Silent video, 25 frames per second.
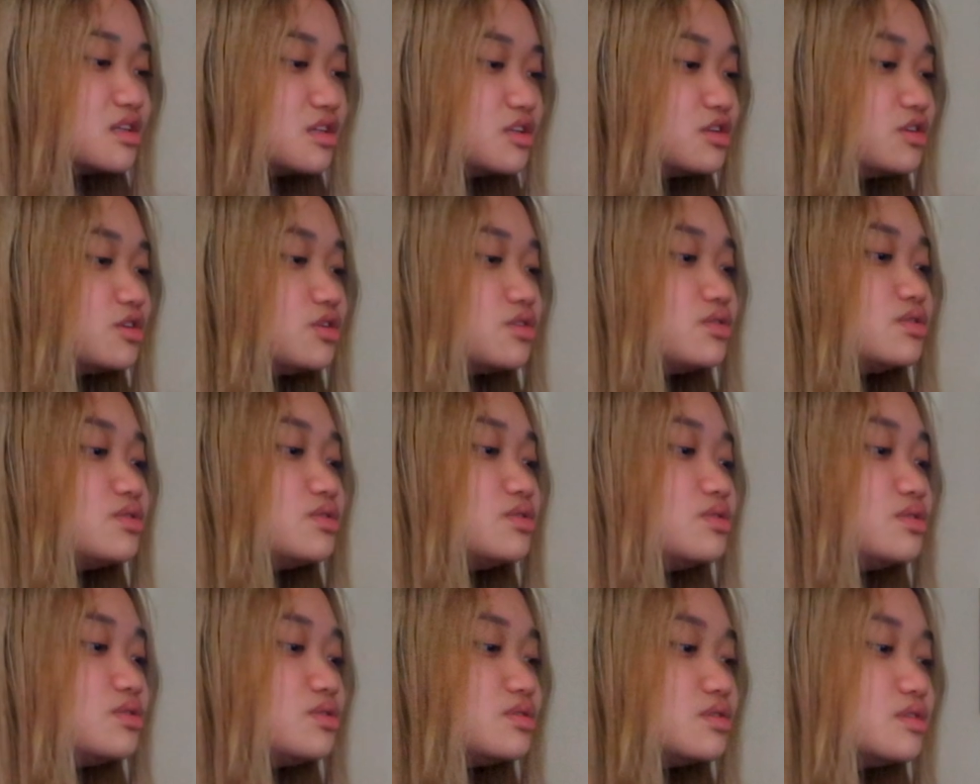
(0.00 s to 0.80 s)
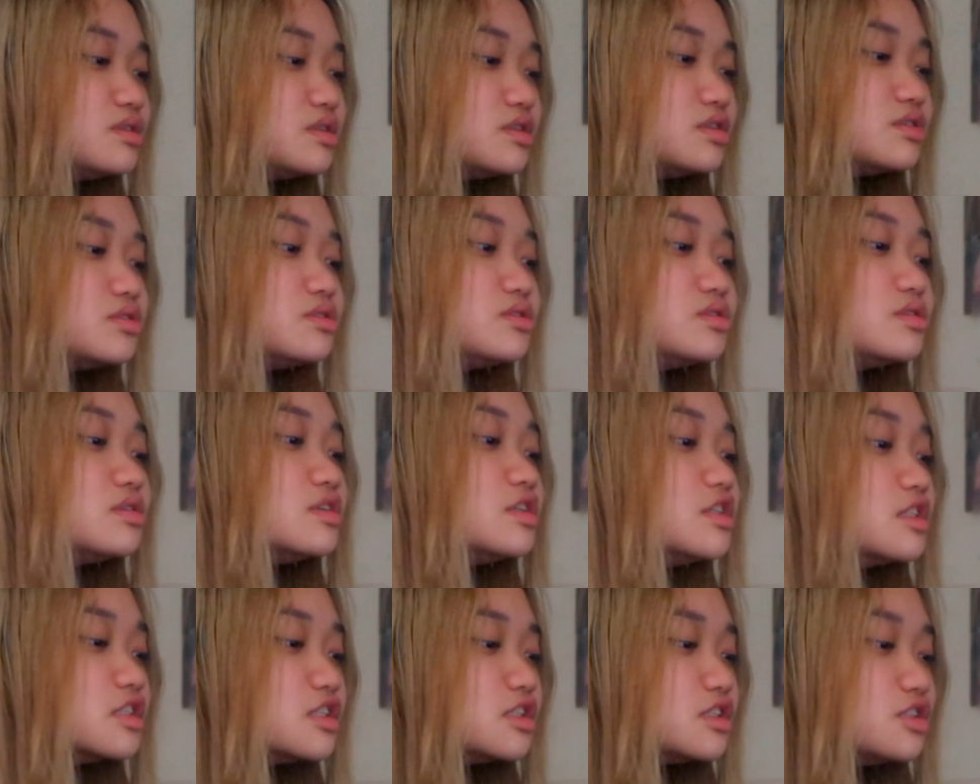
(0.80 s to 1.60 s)
You do,
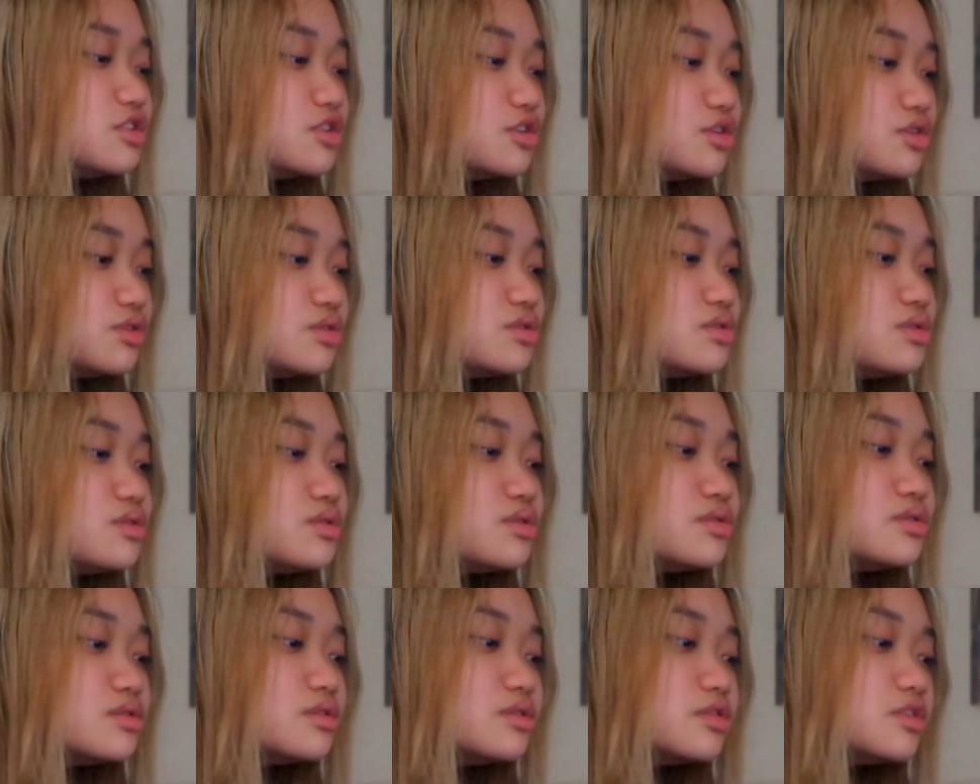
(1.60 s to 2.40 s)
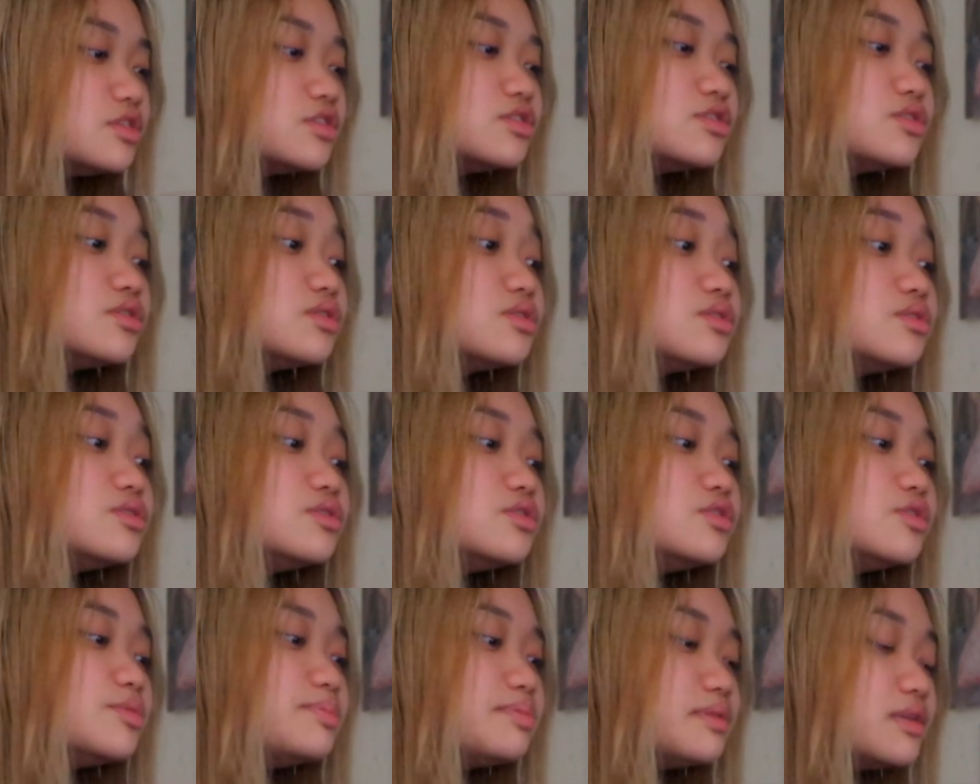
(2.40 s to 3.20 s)
you
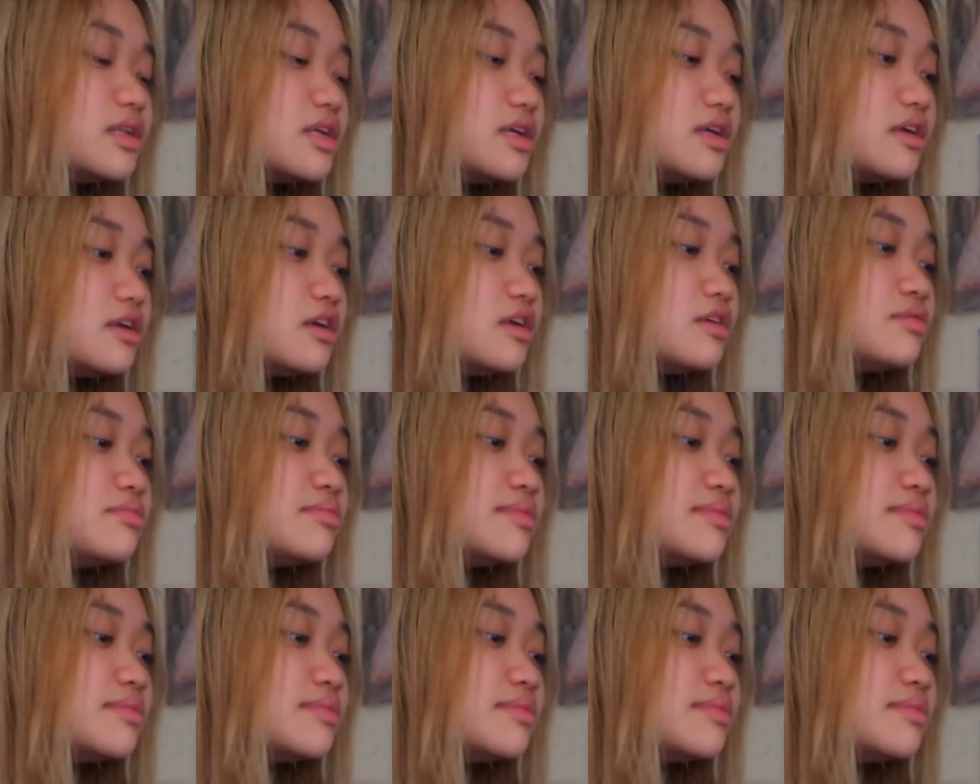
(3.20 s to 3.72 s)
do, please.